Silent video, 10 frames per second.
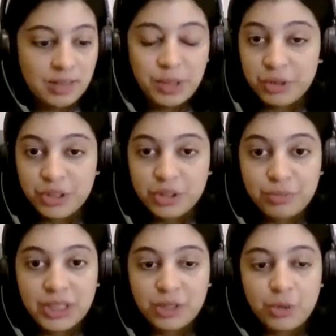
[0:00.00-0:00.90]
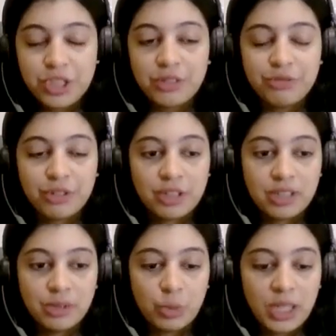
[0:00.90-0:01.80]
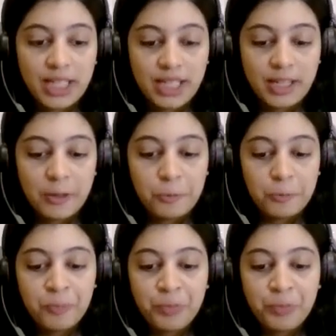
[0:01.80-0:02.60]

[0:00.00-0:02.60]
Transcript: people you've been coaching for a while now,